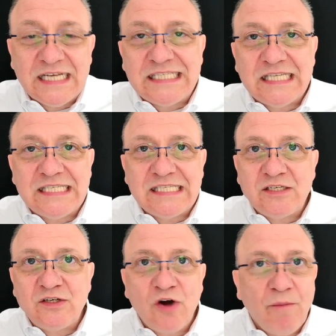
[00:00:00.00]
Is this
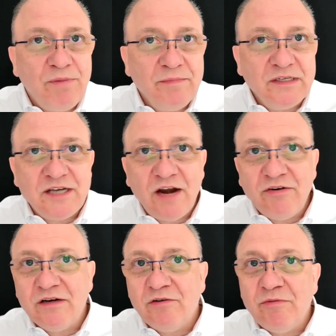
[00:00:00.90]

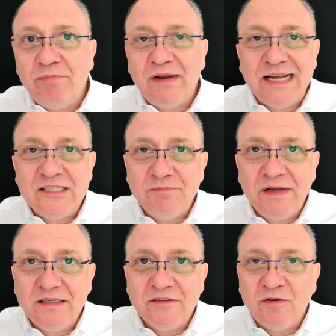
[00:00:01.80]
complementary, a
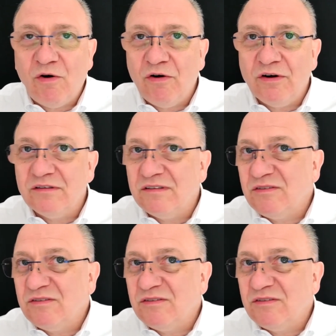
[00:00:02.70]
replacement, or